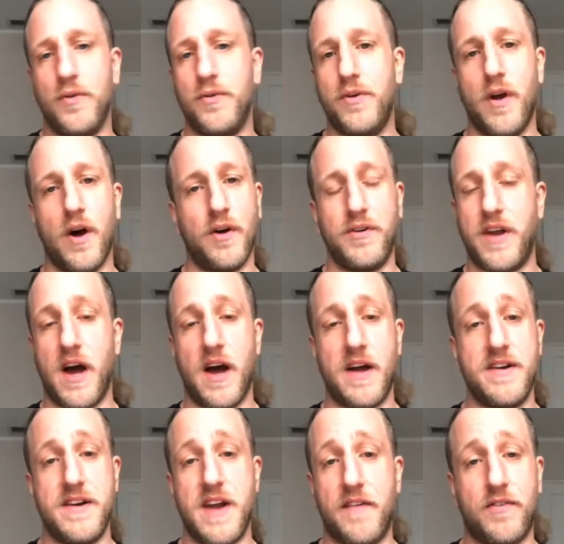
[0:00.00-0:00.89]

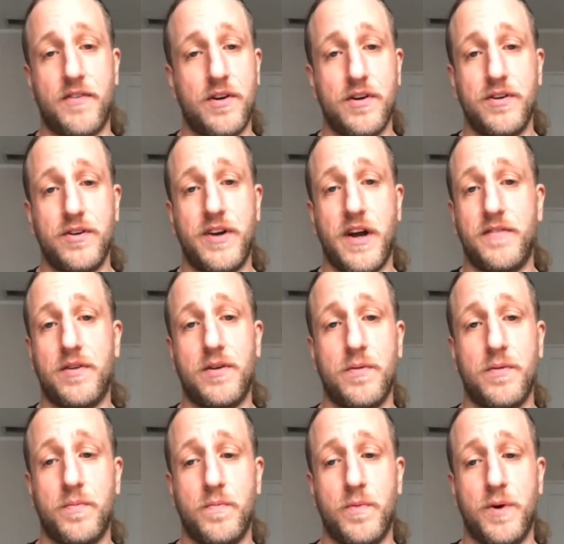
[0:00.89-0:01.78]

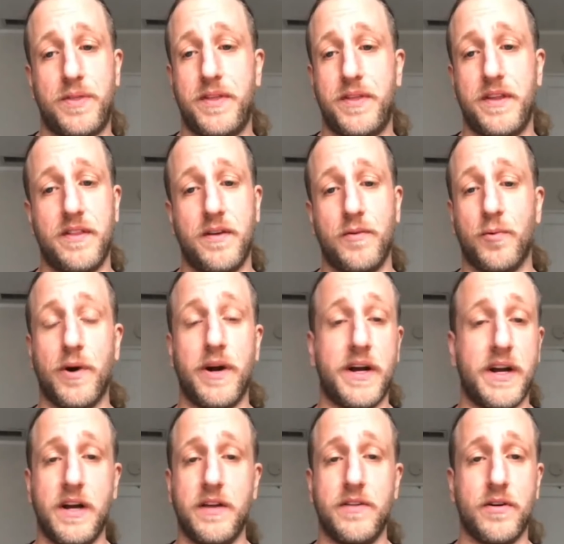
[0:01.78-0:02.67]
never within the
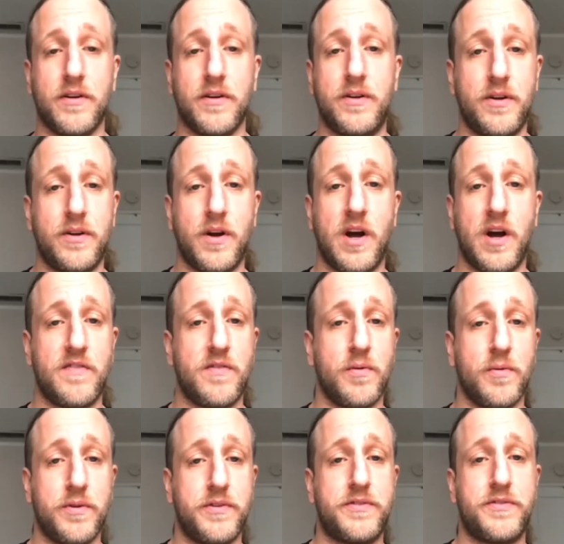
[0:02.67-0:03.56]
ring either. You know,
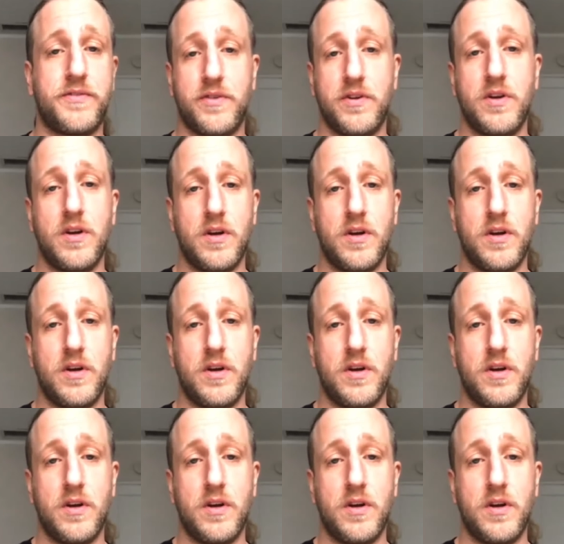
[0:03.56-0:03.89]
everyone's.